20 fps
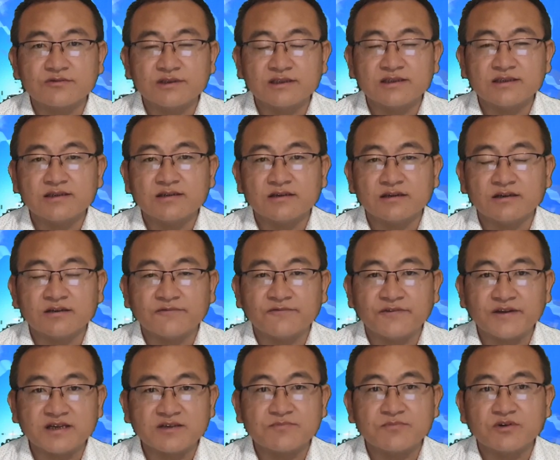Twitter and
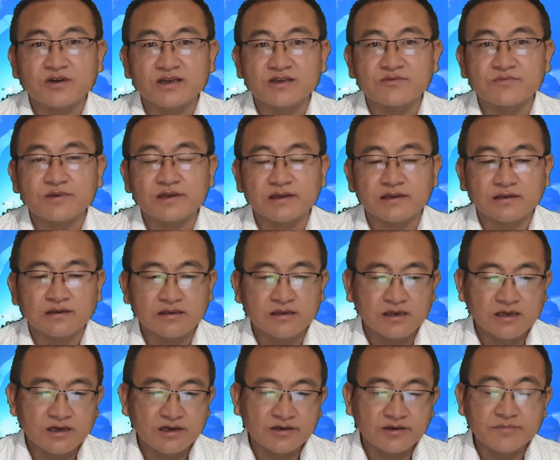Facebook as well.
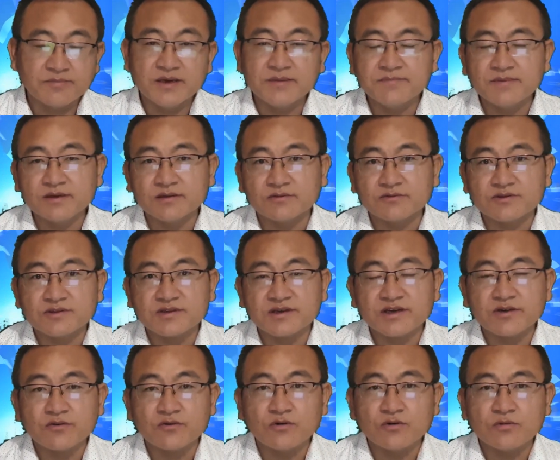Remember to stay
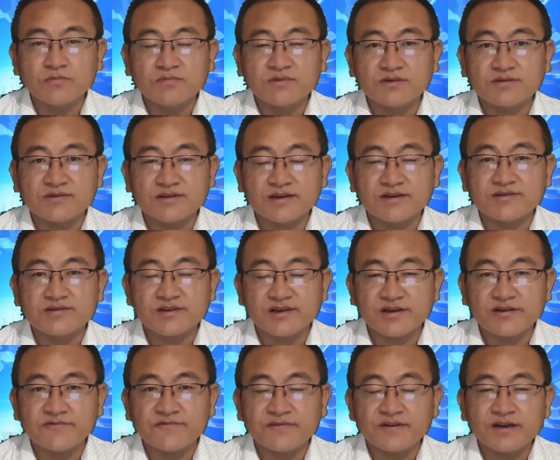home, stay
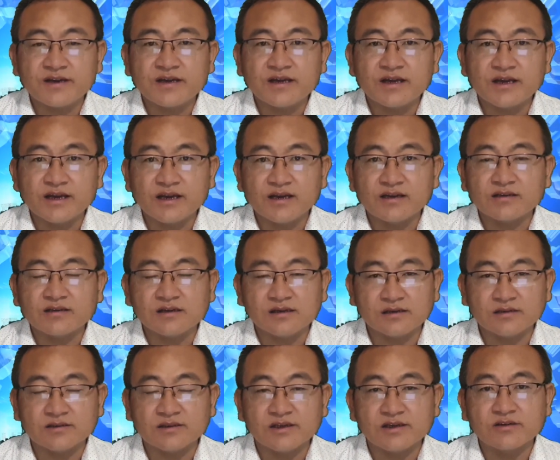safe, and
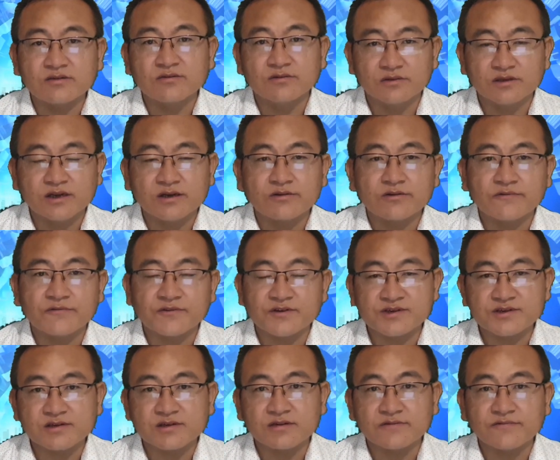take good care of
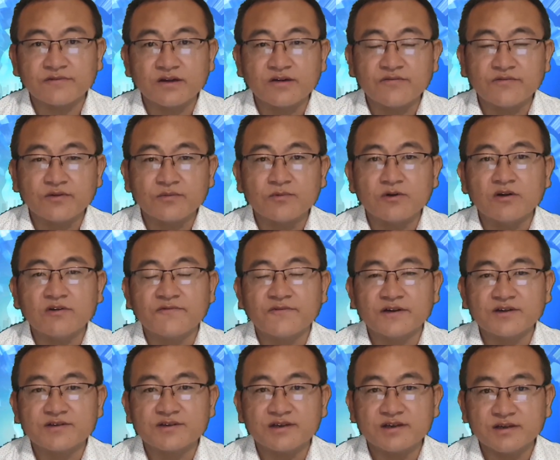yourself. From all of
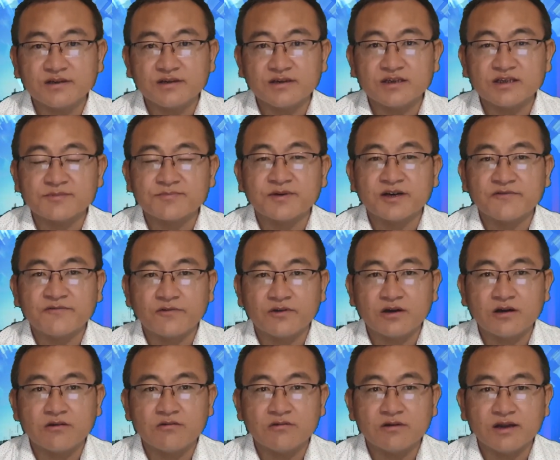us here, it's bye for
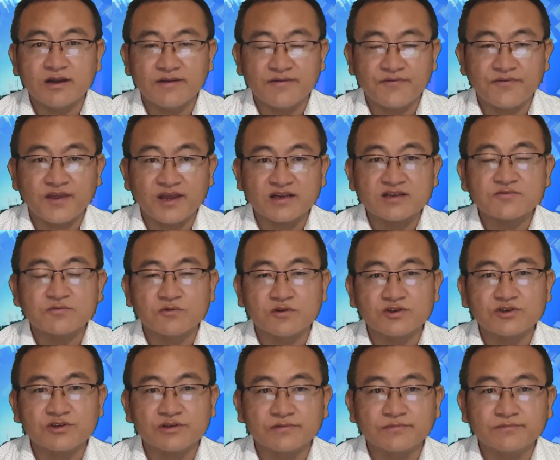now, and thanks for
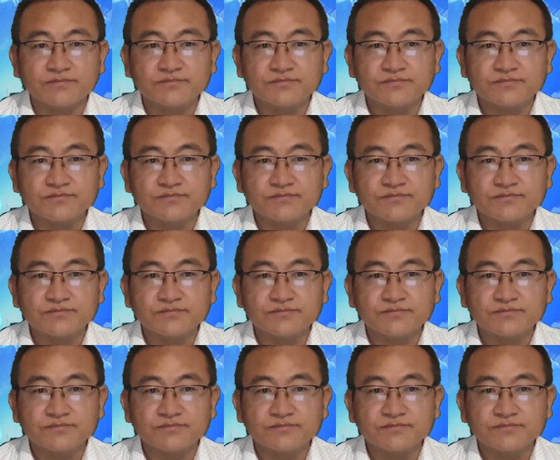watching.